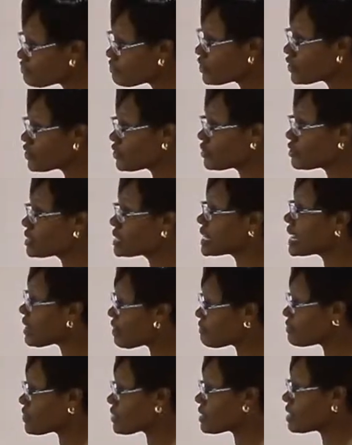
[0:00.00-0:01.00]
for your
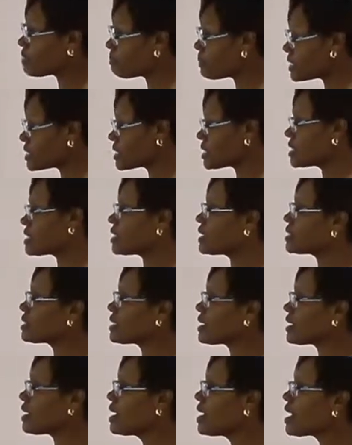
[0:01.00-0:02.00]
day, for that particular
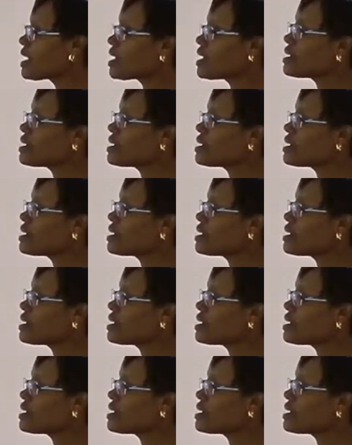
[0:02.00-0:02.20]
day,